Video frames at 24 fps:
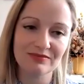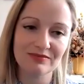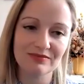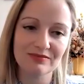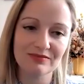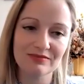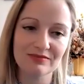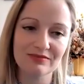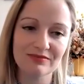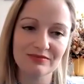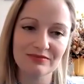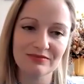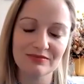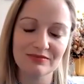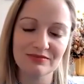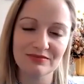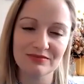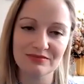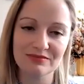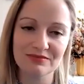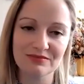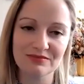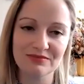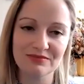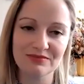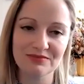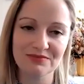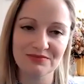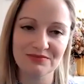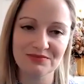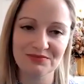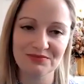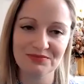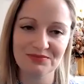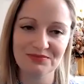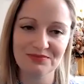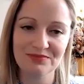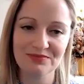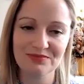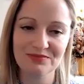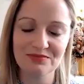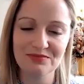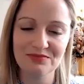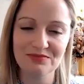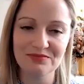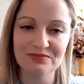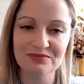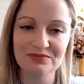
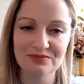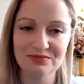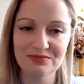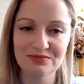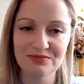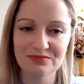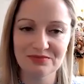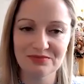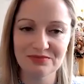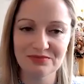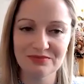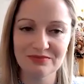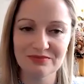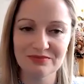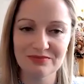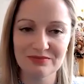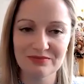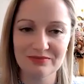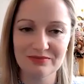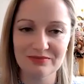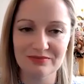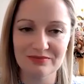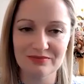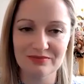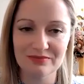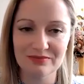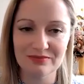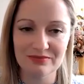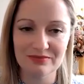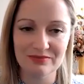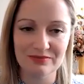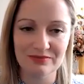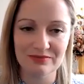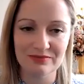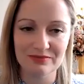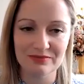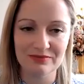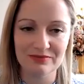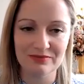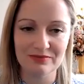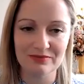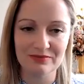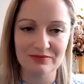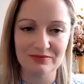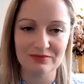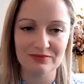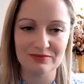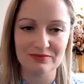
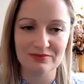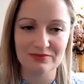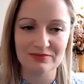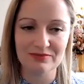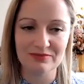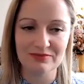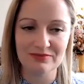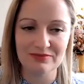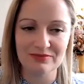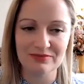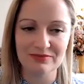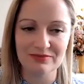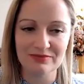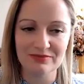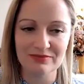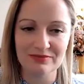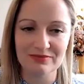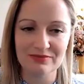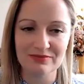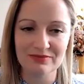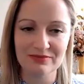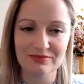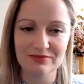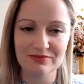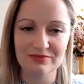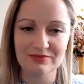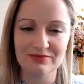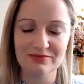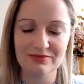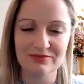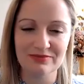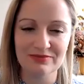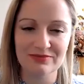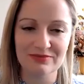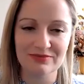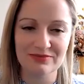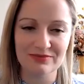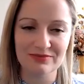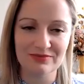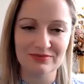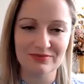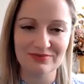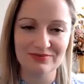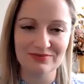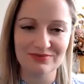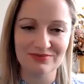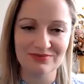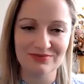
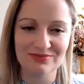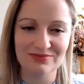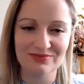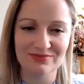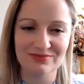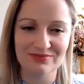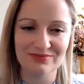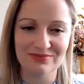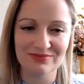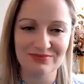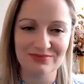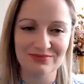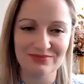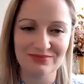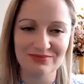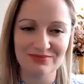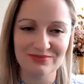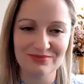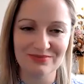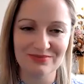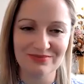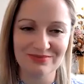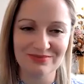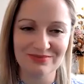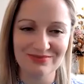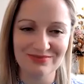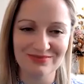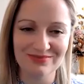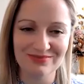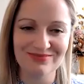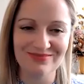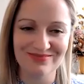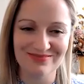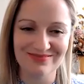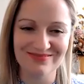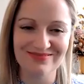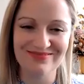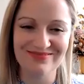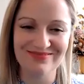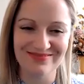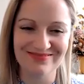(silent)